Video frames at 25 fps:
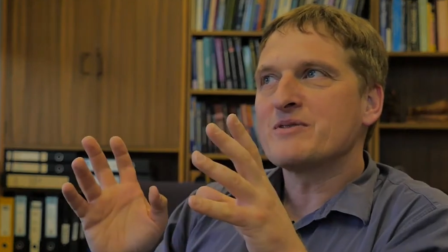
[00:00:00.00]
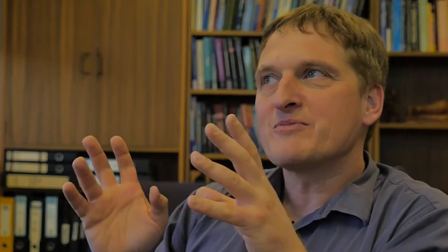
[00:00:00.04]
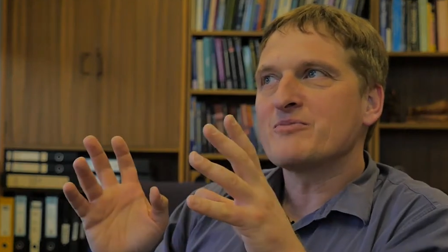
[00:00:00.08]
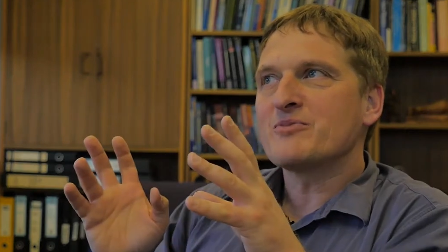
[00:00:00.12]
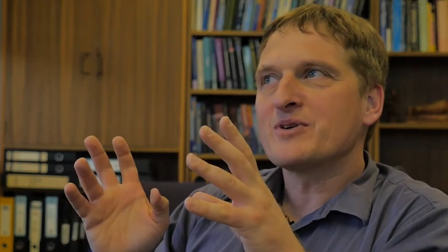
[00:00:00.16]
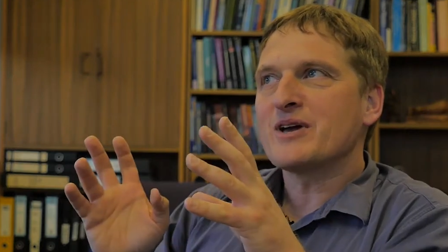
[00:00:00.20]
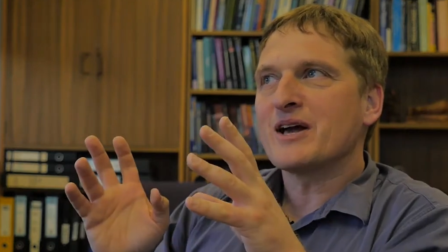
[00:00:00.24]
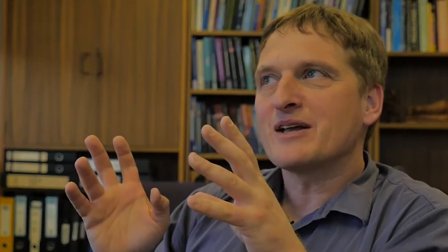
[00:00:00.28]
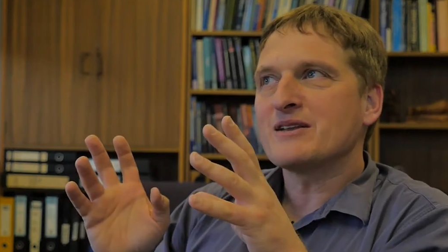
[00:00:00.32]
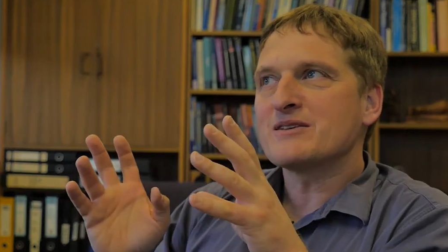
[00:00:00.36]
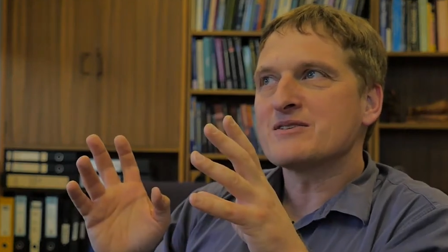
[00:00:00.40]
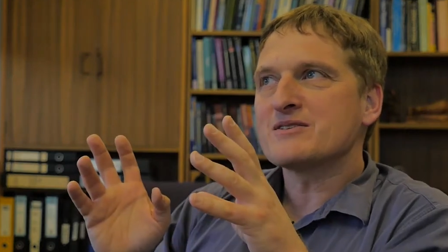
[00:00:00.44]

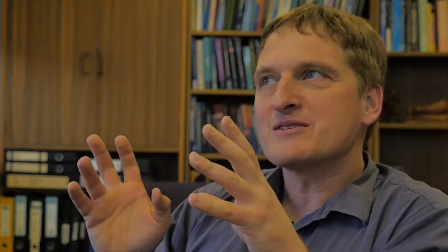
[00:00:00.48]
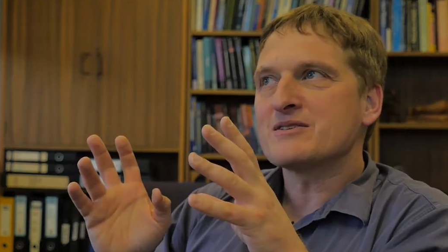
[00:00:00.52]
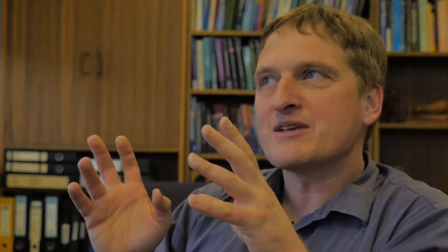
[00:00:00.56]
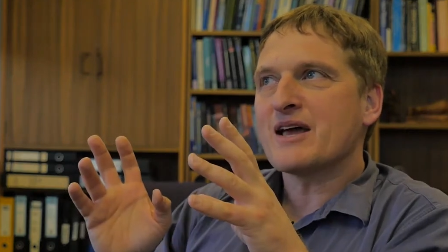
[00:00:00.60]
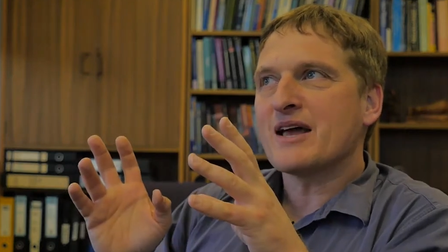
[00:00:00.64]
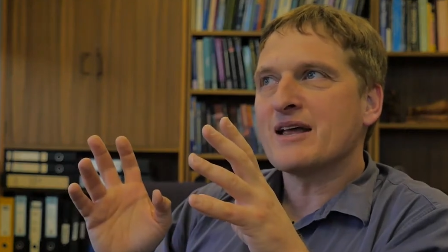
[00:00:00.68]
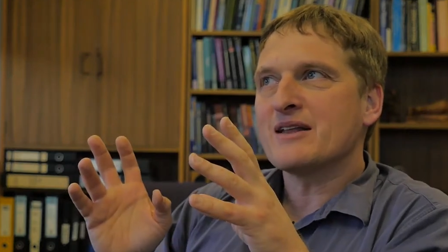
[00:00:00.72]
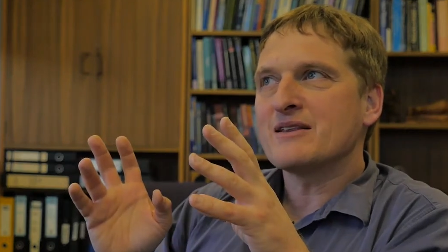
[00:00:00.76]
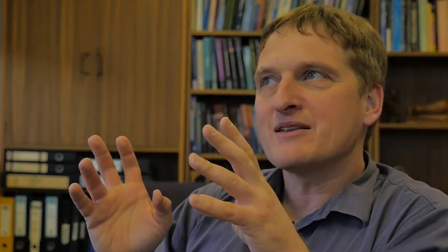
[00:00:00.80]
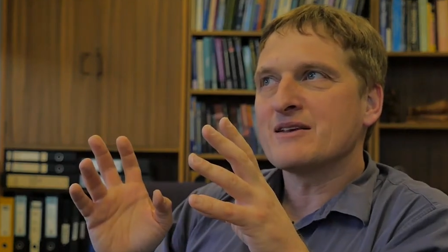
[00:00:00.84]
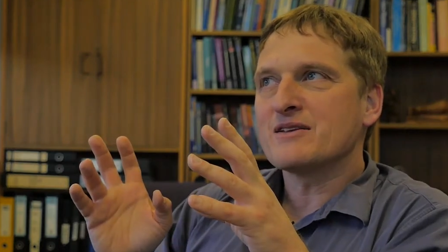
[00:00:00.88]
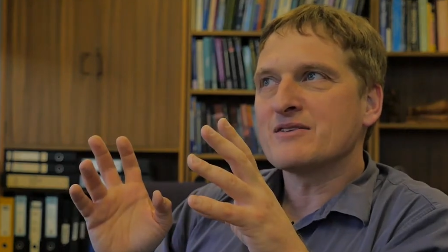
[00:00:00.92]
we
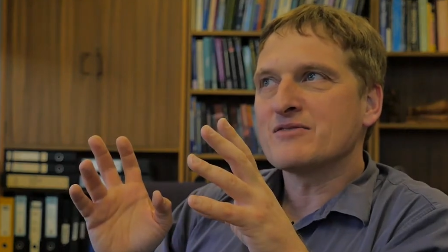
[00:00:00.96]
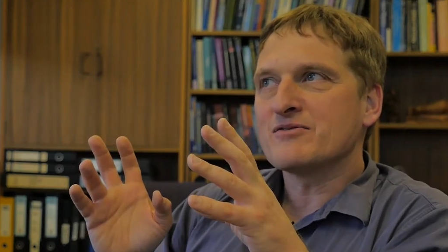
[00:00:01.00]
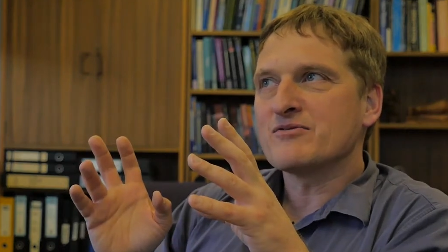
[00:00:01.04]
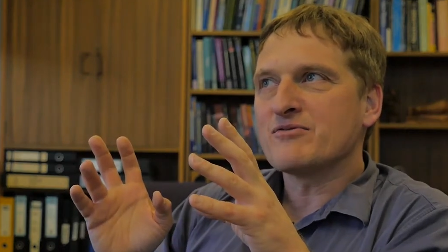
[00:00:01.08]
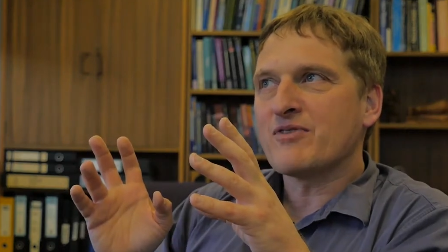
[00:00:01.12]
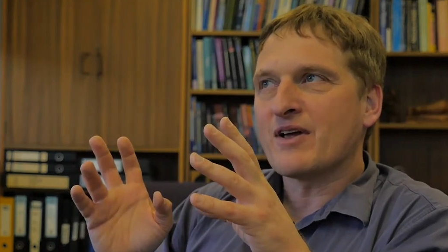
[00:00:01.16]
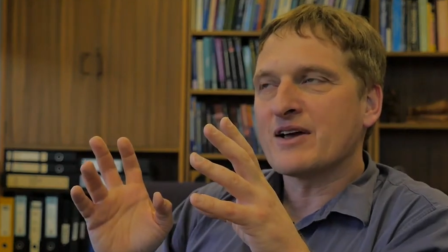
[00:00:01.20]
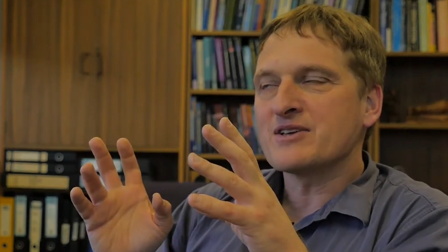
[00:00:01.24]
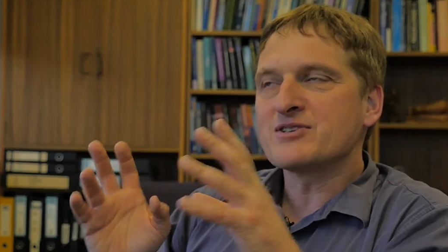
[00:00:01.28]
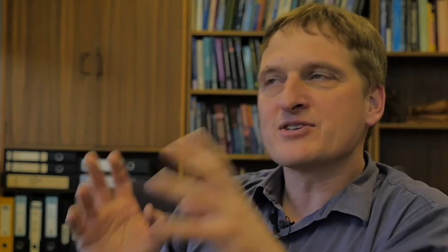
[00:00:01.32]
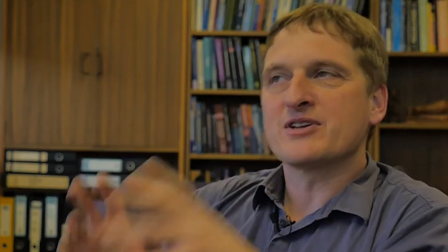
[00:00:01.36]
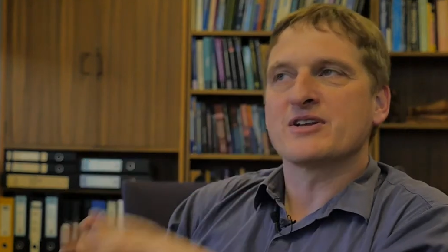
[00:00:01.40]
understand that
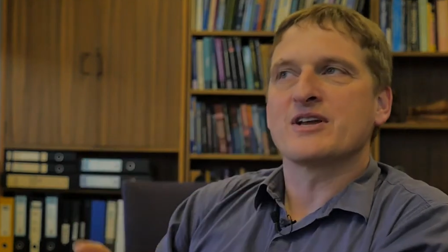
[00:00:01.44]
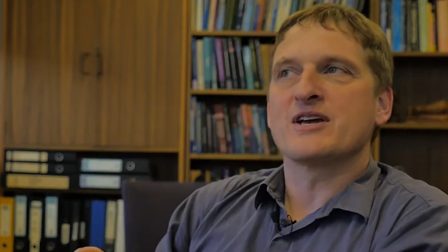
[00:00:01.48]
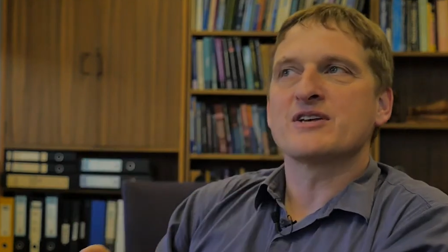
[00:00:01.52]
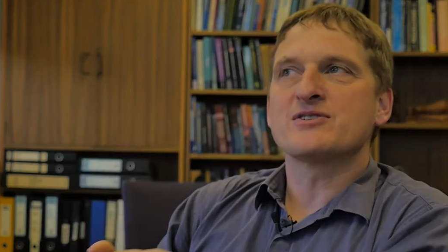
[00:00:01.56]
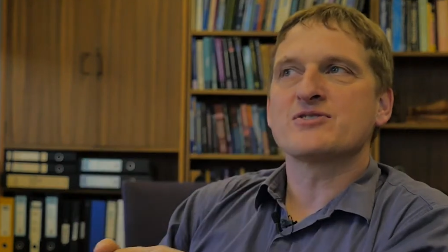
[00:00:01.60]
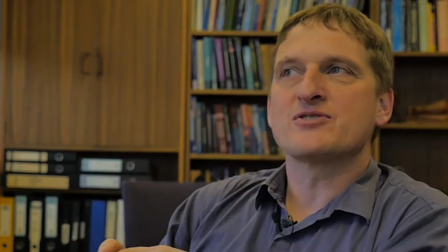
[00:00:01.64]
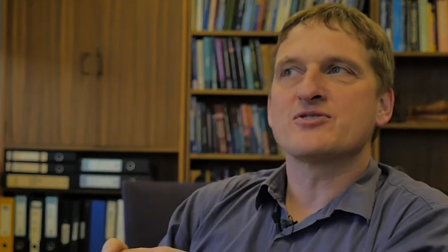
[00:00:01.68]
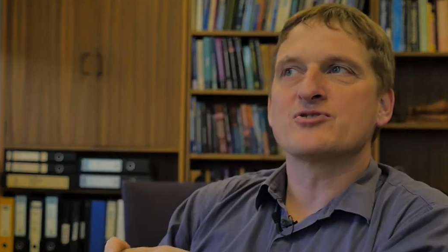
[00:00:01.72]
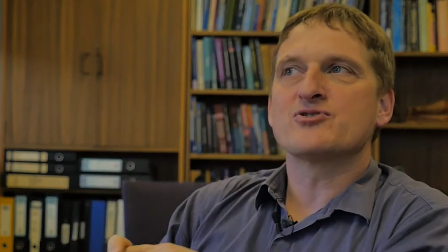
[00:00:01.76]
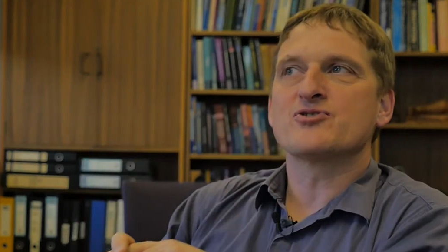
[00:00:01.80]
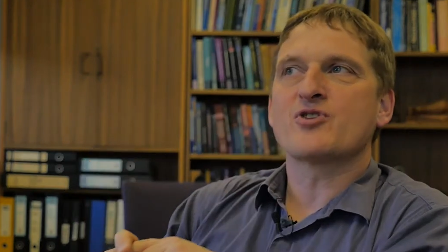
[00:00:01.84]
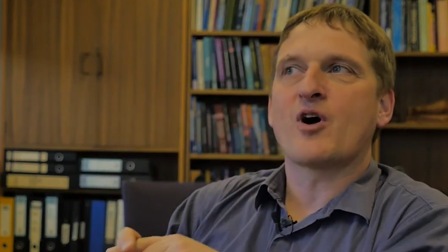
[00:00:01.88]
inflation has
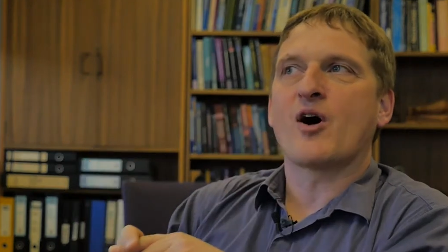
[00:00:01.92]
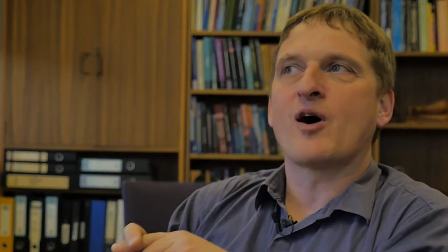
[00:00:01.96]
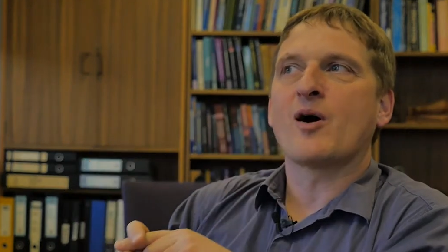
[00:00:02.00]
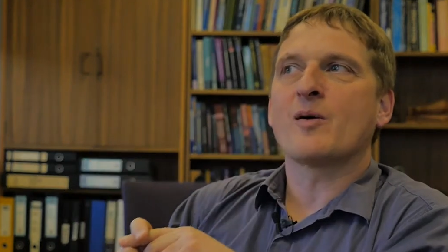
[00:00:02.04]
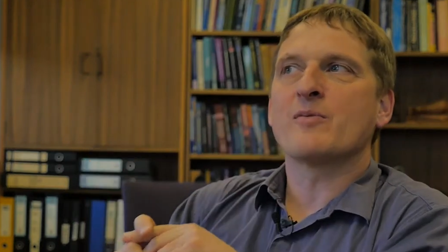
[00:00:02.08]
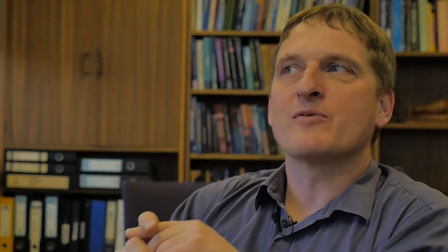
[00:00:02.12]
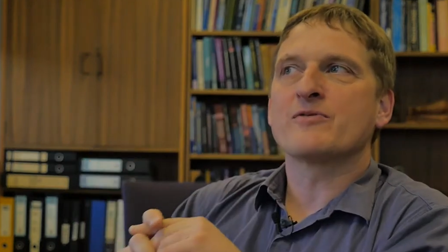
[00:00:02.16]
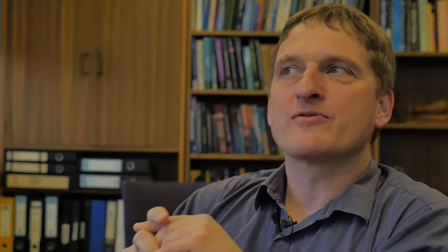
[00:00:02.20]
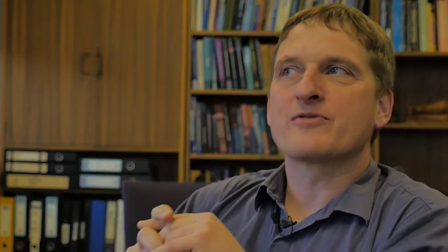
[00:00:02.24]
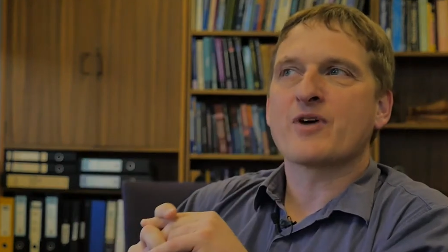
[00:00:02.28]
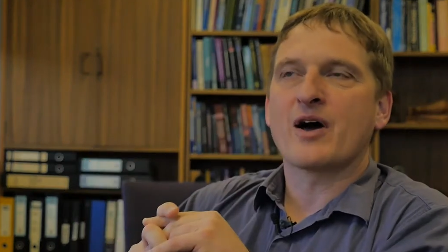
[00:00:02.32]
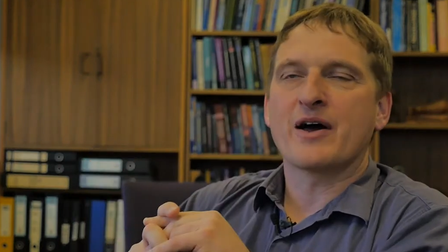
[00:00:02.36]
the
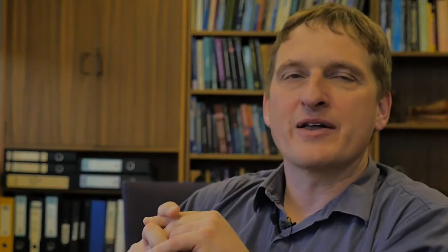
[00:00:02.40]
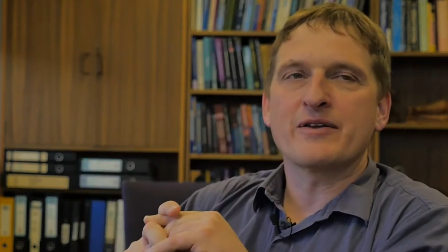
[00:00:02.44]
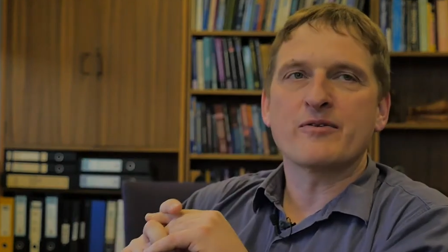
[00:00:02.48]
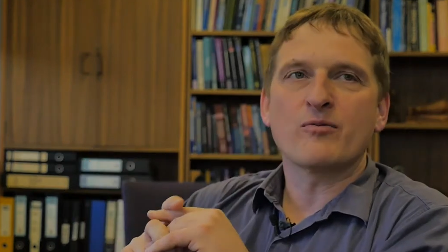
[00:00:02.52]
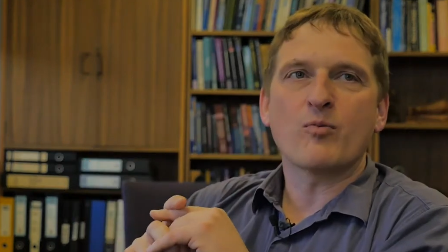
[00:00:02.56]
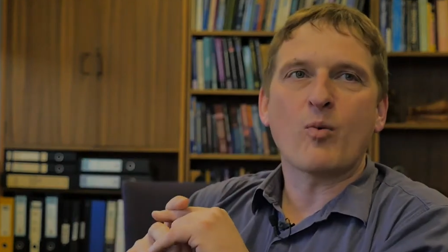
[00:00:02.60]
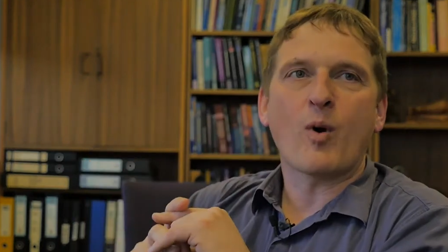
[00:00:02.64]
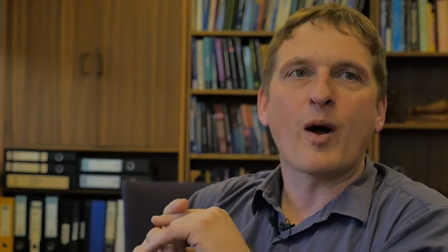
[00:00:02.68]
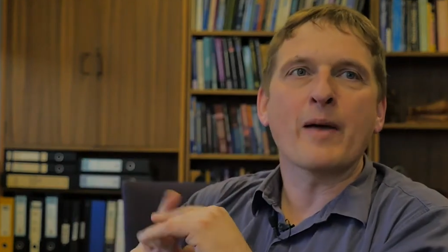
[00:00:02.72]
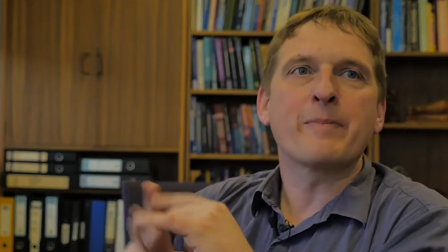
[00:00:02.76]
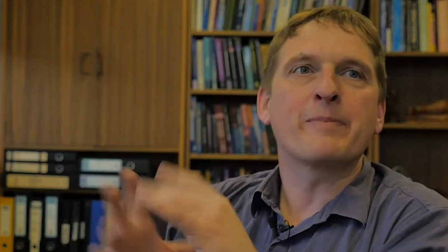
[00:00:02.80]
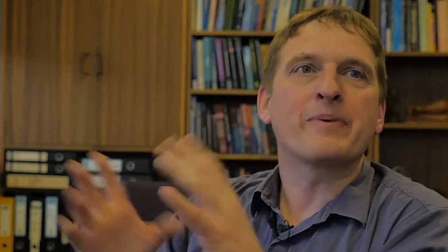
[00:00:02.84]
job of kind of
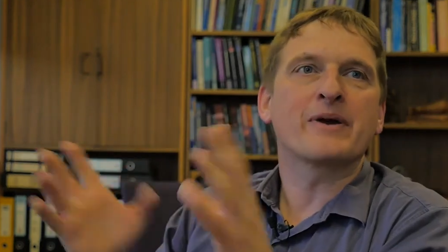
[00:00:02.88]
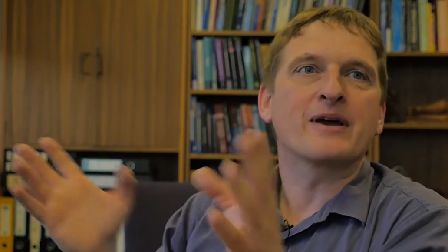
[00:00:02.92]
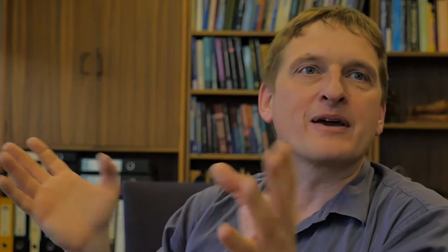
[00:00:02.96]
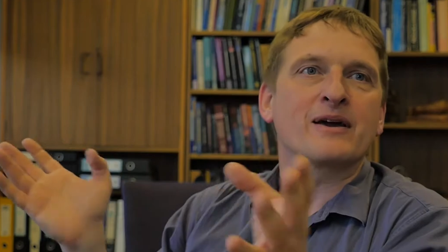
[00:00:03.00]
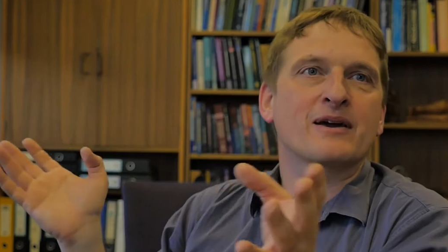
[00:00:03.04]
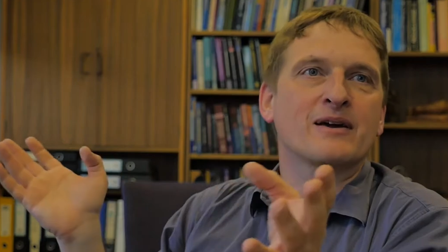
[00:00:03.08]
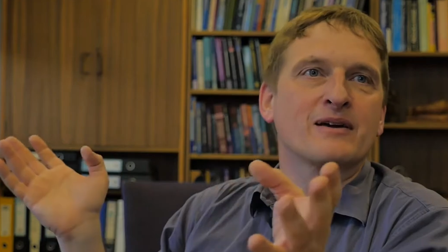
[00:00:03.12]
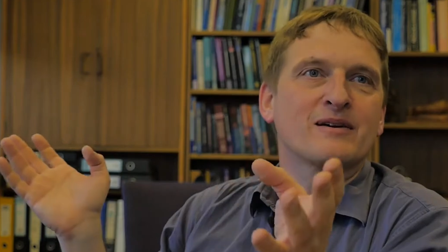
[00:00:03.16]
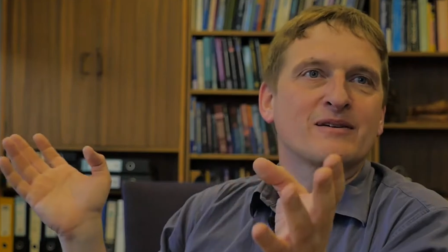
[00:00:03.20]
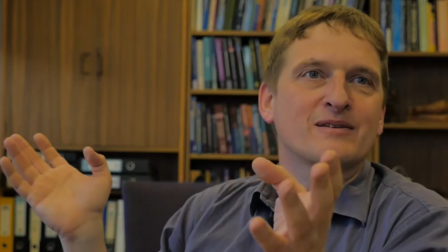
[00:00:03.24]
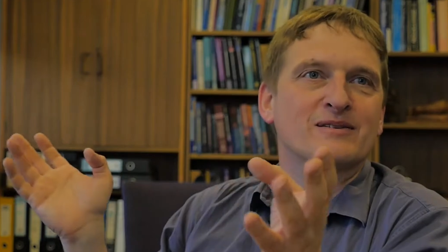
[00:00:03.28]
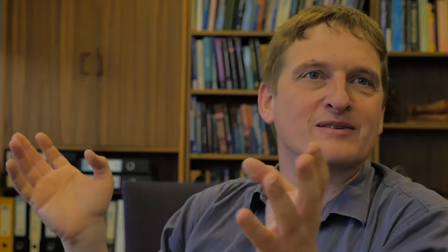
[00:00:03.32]

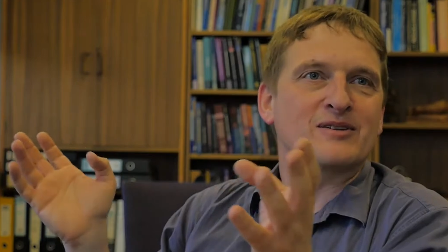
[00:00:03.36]
wiping